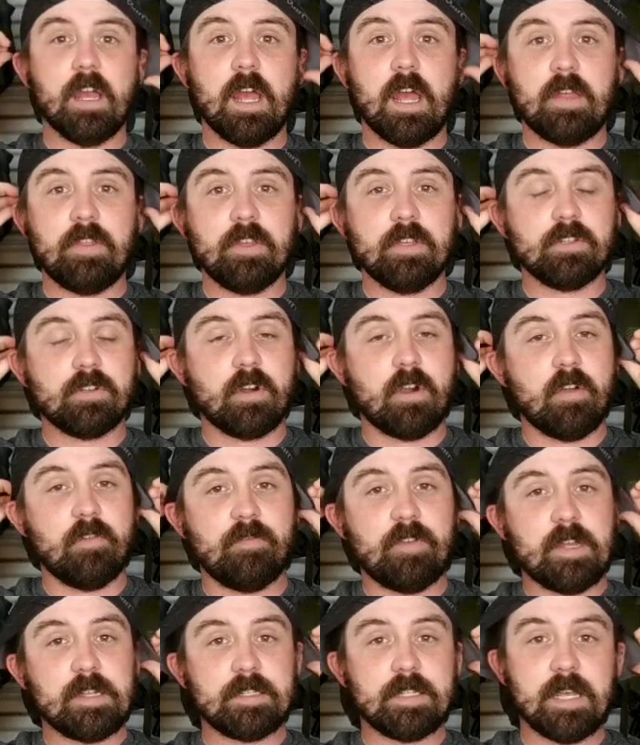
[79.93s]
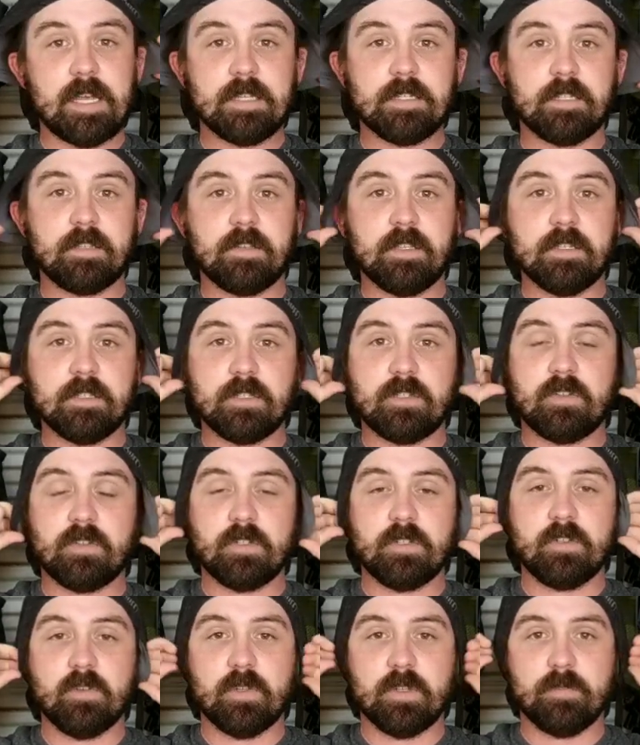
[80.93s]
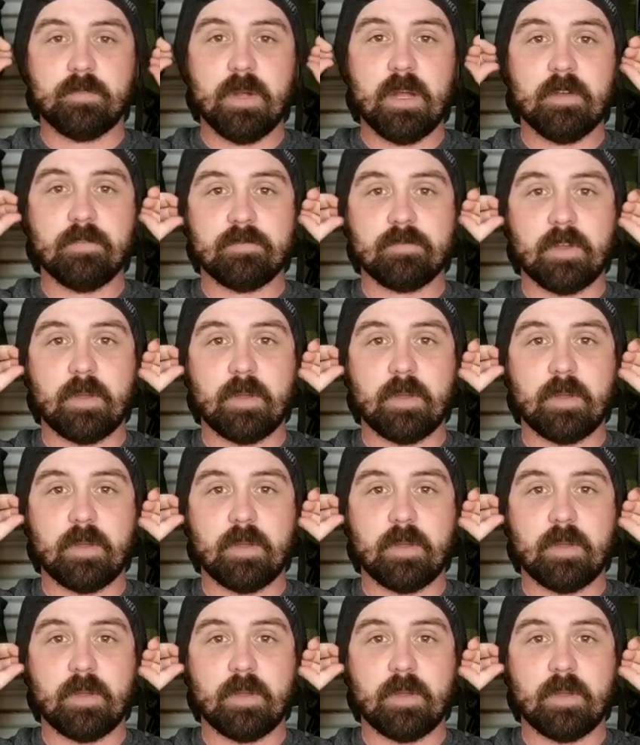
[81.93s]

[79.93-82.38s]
And these are all fantastic things that you can do with a buff.